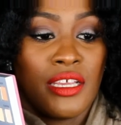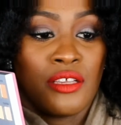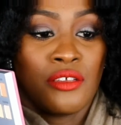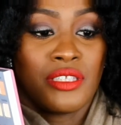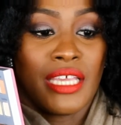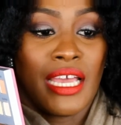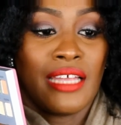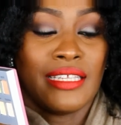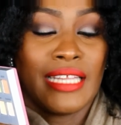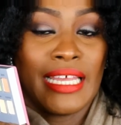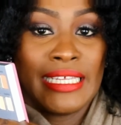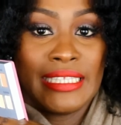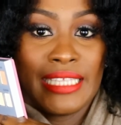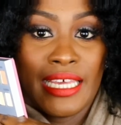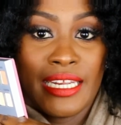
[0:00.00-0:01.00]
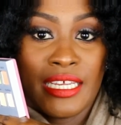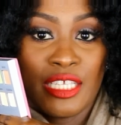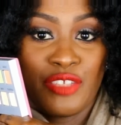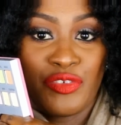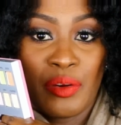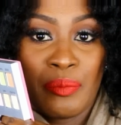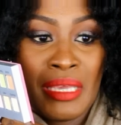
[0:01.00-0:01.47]
you see how light that
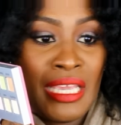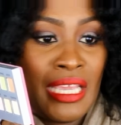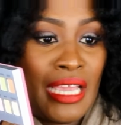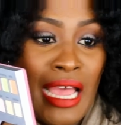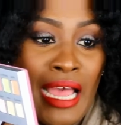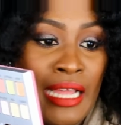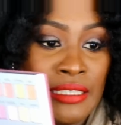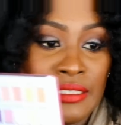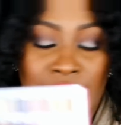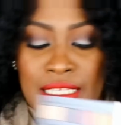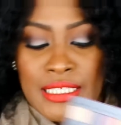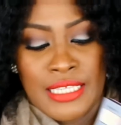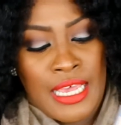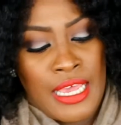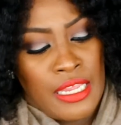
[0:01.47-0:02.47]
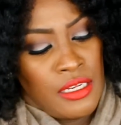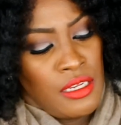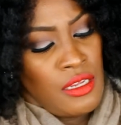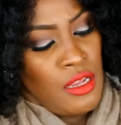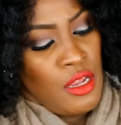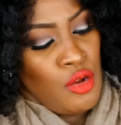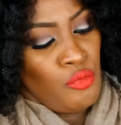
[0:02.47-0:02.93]
is for me I that's not
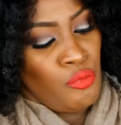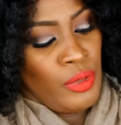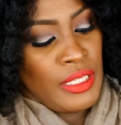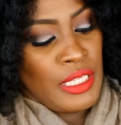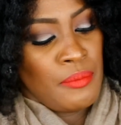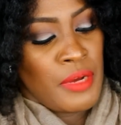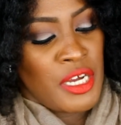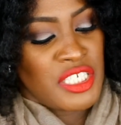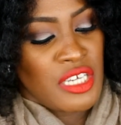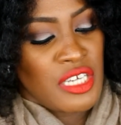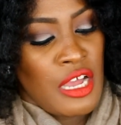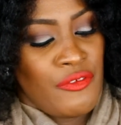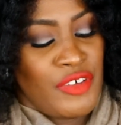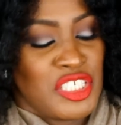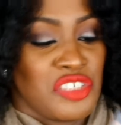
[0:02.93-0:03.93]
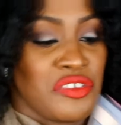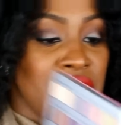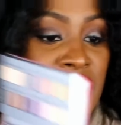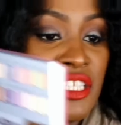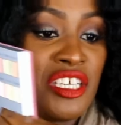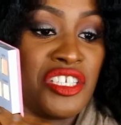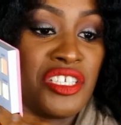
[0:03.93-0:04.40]
really much of a
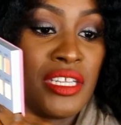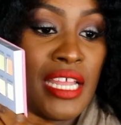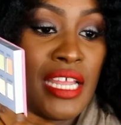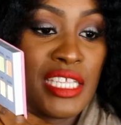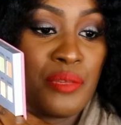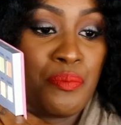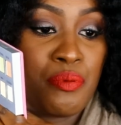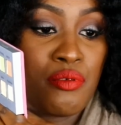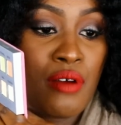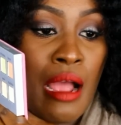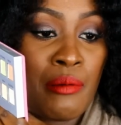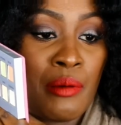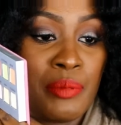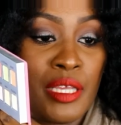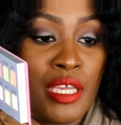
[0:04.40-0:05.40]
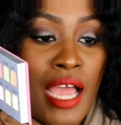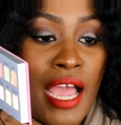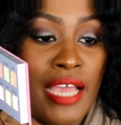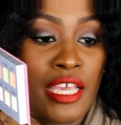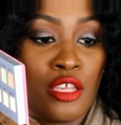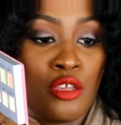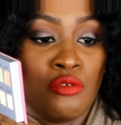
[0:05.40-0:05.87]
transition that's probably
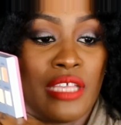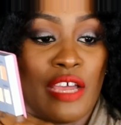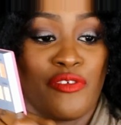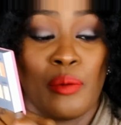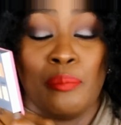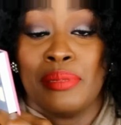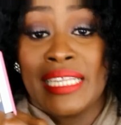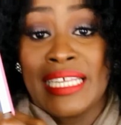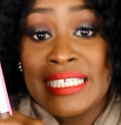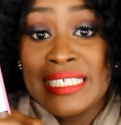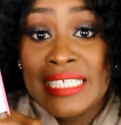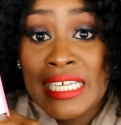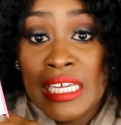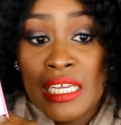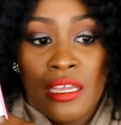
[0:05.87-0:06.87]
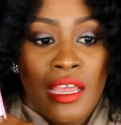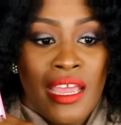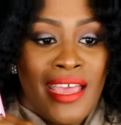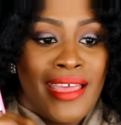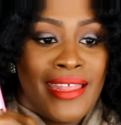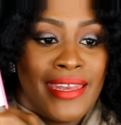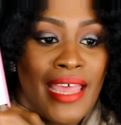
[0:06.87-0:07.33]
I can use that for blending
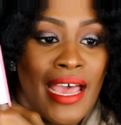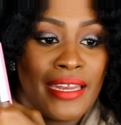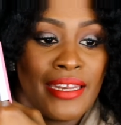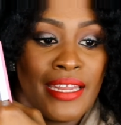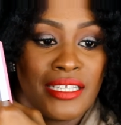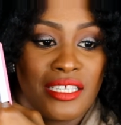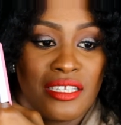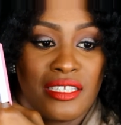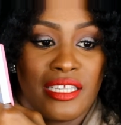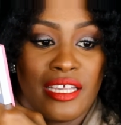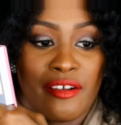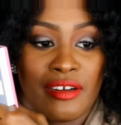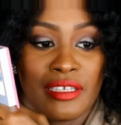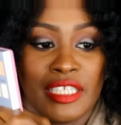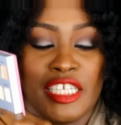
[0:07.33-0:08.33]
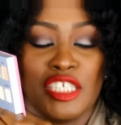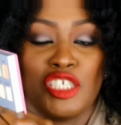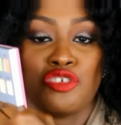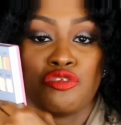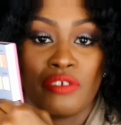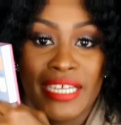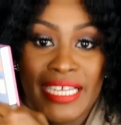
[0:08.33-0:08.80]
not necessarily
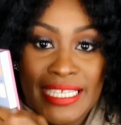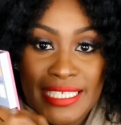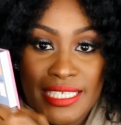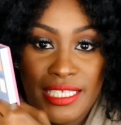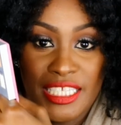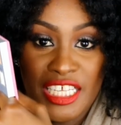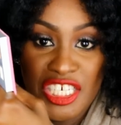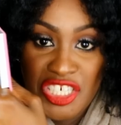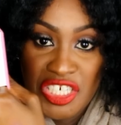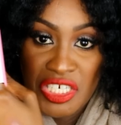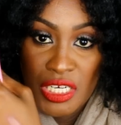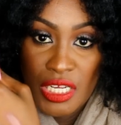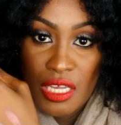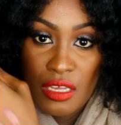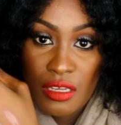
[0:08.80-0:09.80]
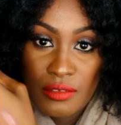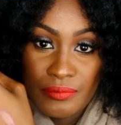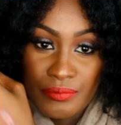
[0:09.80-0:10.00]
transitioning